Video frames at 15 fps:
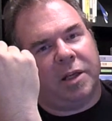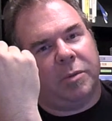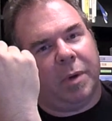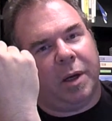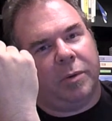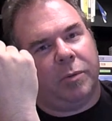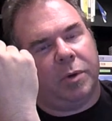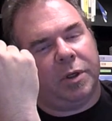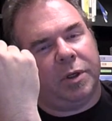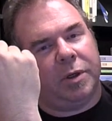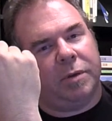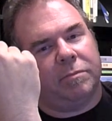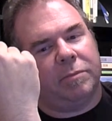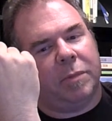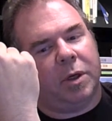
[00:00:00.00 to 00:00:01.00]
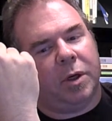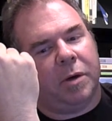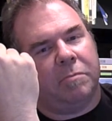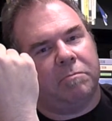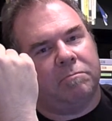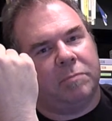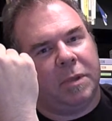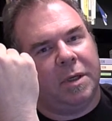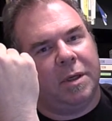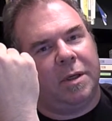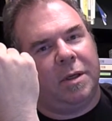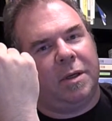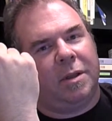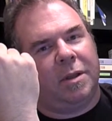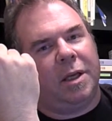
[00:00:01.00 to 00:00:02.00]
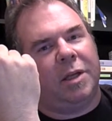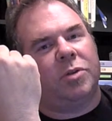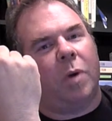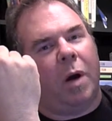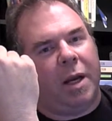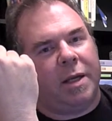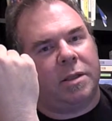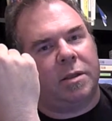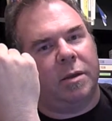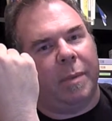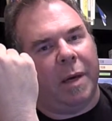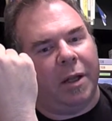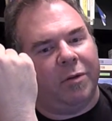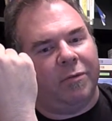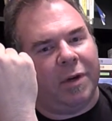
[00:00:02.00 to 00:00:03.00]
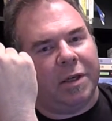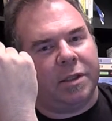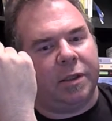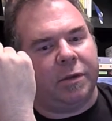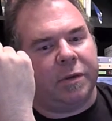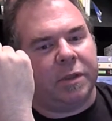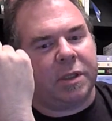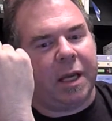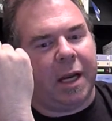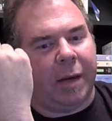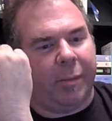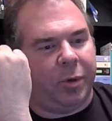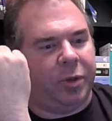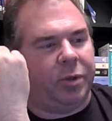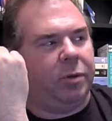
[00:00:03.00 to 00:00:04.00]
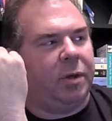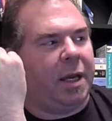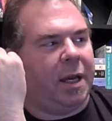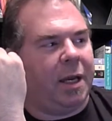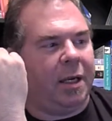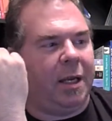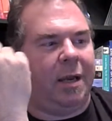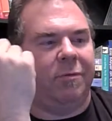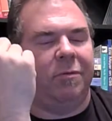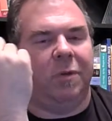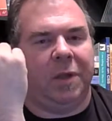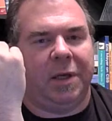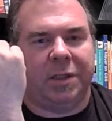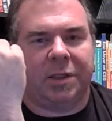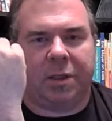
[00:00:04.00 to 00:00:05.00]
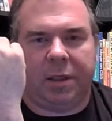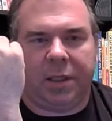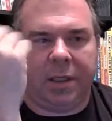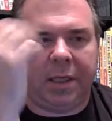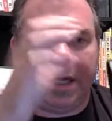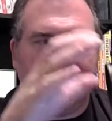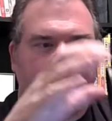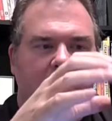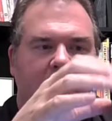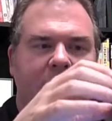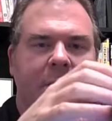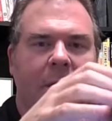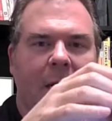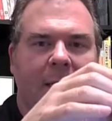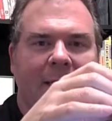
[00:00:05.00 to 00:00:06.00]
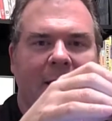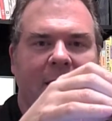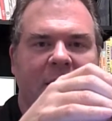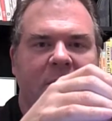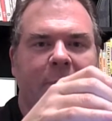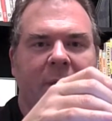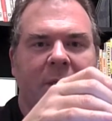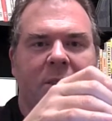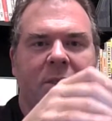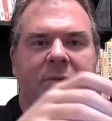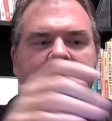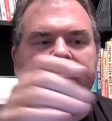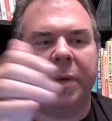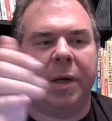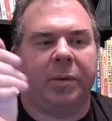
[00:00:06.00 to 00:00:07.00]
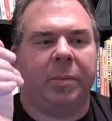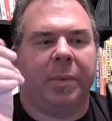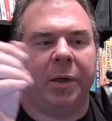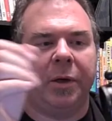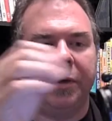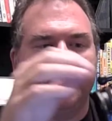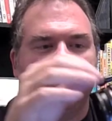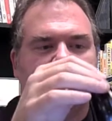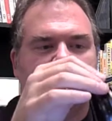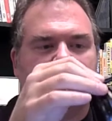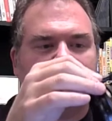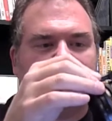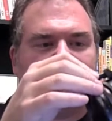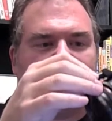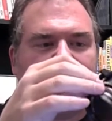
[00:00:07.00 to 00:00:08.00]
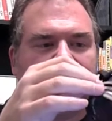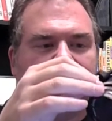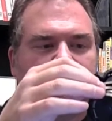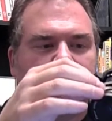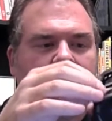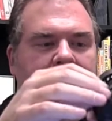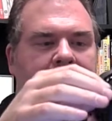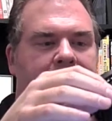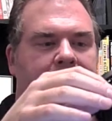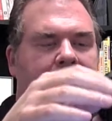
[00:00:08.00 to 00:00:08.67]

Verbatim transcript: You might want to think twice about investing in this camera. You can have the lens cleaned out, but it's not inexpensive. It's probably better to just look for another one.